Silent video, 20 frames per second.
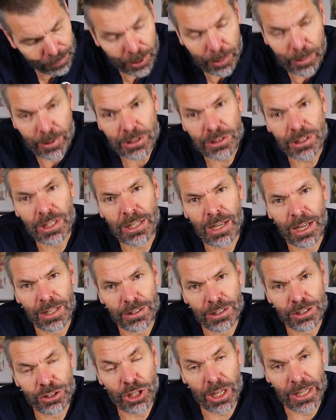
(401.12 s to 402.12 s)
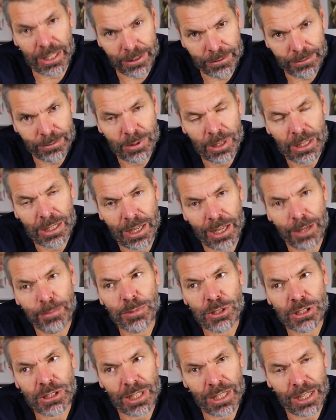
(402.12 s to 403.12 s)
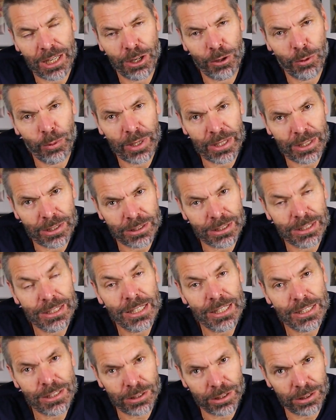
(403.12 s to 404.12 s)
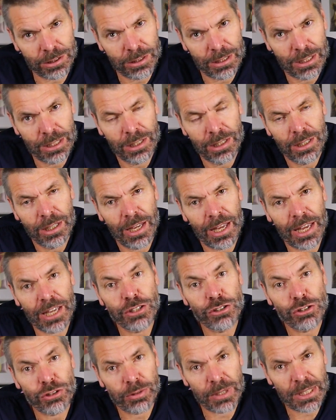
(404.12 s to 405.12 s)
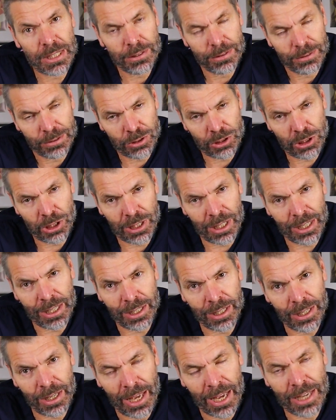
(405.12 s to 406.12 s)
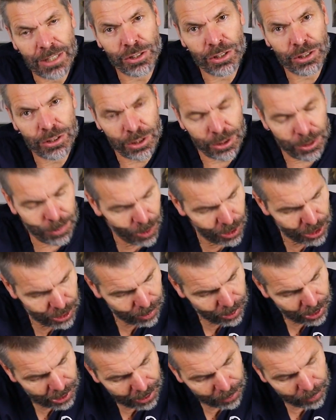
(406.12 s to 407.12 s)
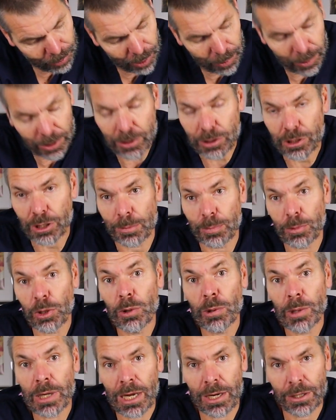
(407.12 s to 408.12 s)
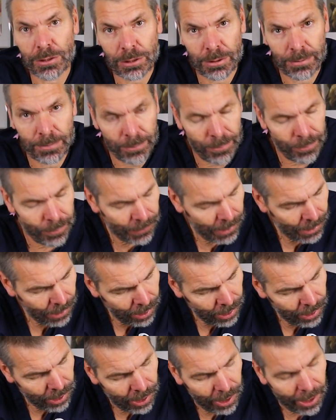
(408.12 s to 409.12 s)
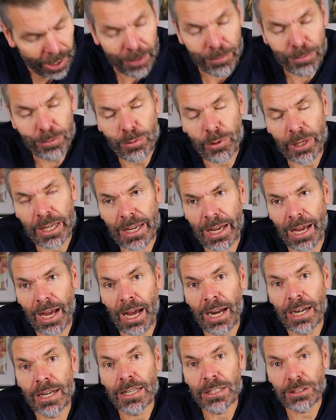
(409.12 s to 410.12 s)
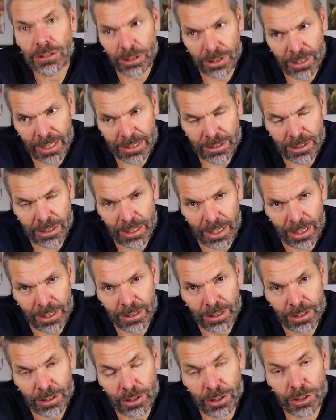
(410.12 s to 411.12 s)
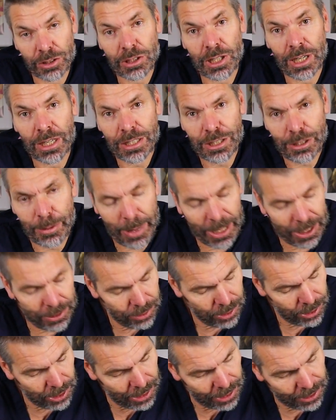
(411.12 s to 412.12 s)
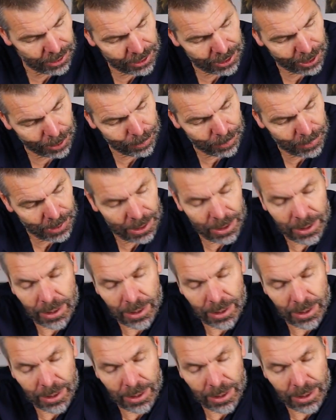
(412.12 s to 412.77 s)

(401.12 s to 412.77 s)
we want to cut the skin, in particular with as little injury to the edges as possible, then we want a pure cut. If we're a little less concerned about some